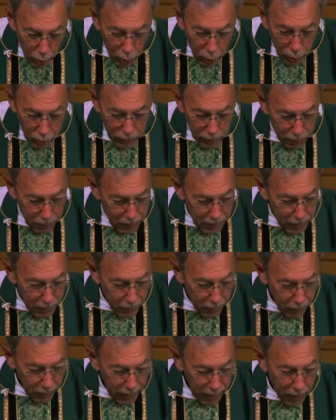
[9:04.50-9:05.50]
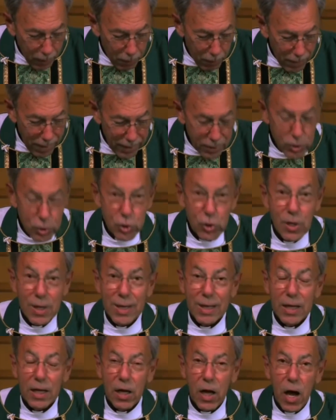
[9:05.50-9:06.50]
the people how much
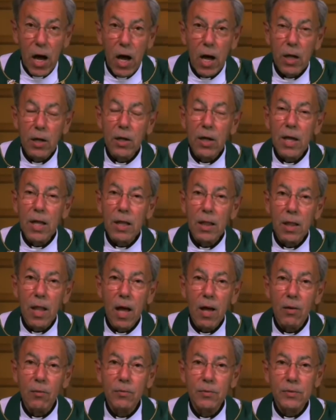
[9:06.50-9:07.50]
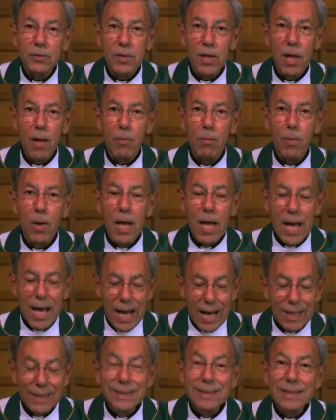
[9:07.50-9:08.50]
God loves them
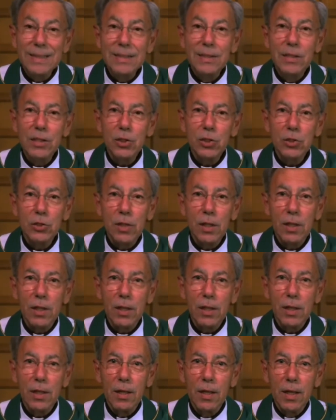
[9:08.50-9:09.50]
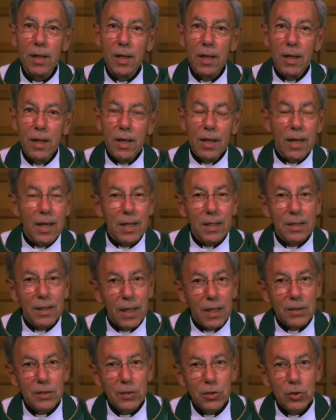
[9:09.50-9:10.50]
unconditionally. He
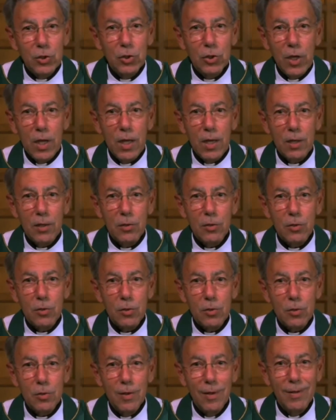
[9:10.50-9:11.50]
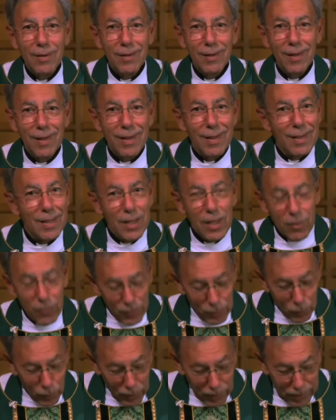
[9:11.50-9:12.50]
doesn't change.
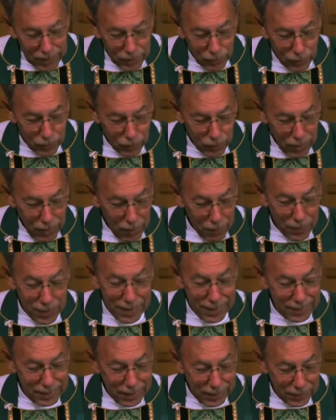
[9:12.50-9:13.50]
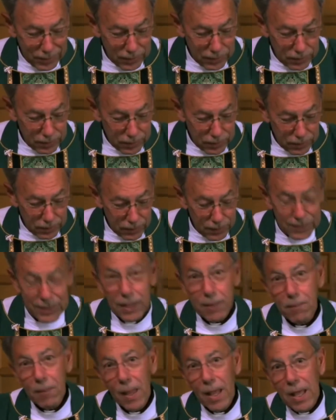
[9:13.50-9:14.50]
Even we do, but he doesn't. You
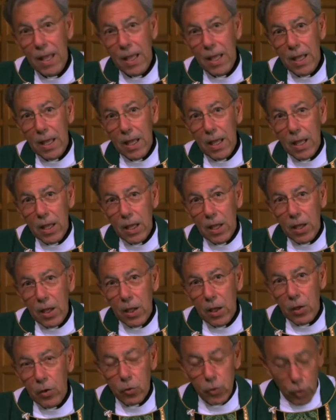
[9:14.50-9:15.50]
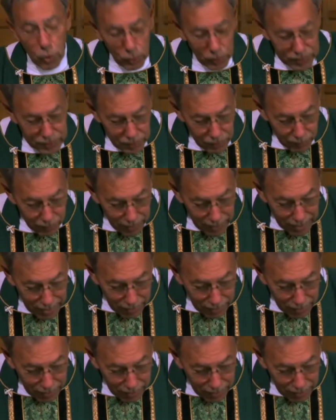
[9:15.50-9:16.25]
see, Chorazin and